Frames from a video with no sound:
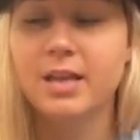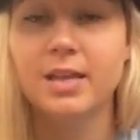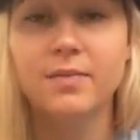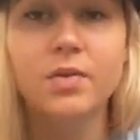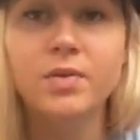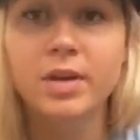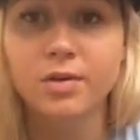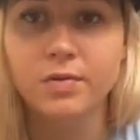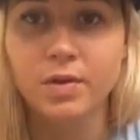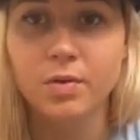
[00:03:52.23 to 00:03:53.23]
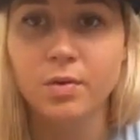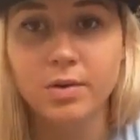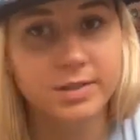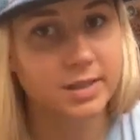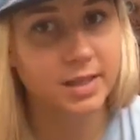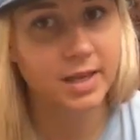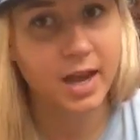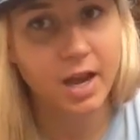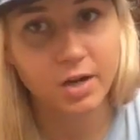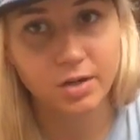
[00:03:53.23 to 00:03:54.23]
give you an interview or until they
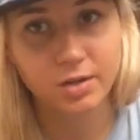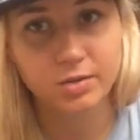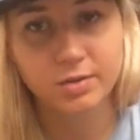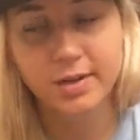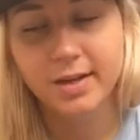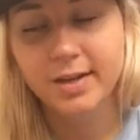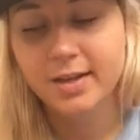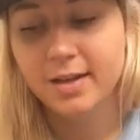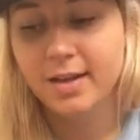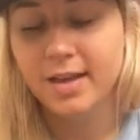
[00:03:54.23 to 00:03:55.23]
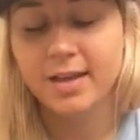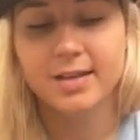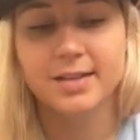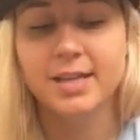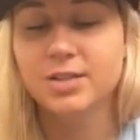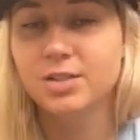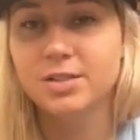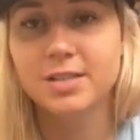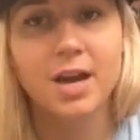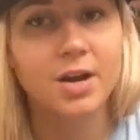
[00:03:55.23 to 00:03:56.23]
hire you. And that's
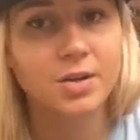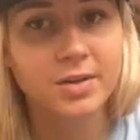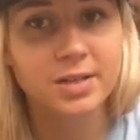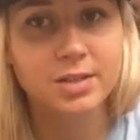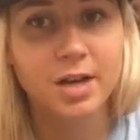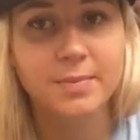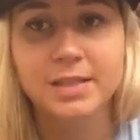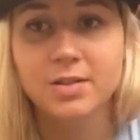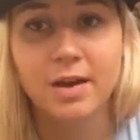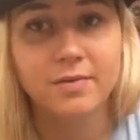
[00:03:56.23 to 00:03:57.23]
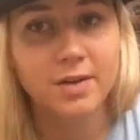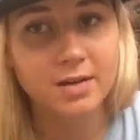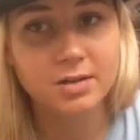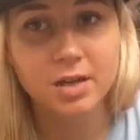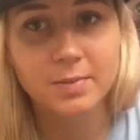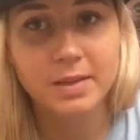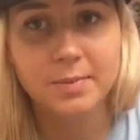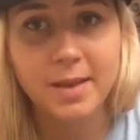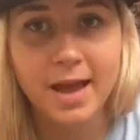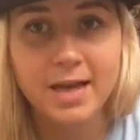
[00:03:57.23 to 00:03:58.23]
just how you get a job. That's how I've gotten a job in
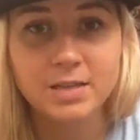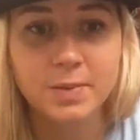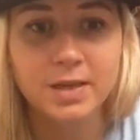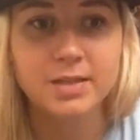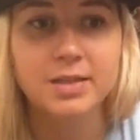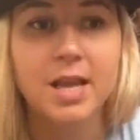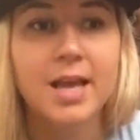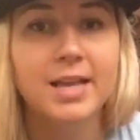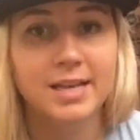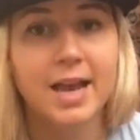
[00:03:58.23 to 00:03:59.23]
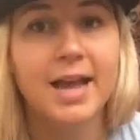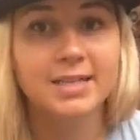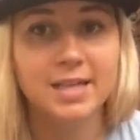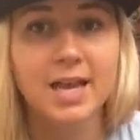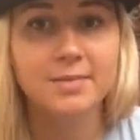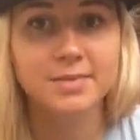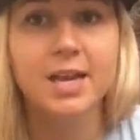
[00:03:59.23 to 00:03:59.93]
the past, because 9 times